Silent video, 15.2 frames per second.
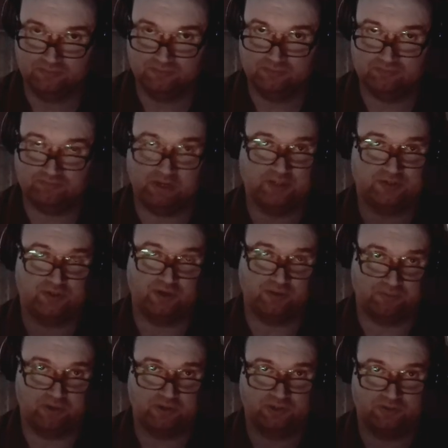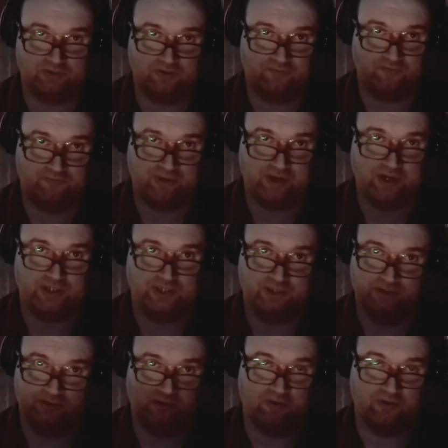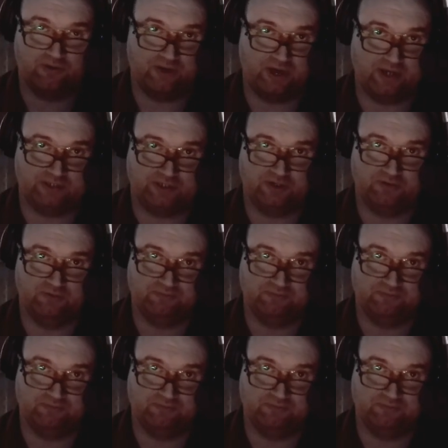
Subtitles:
Basically, your personal information and all that, too.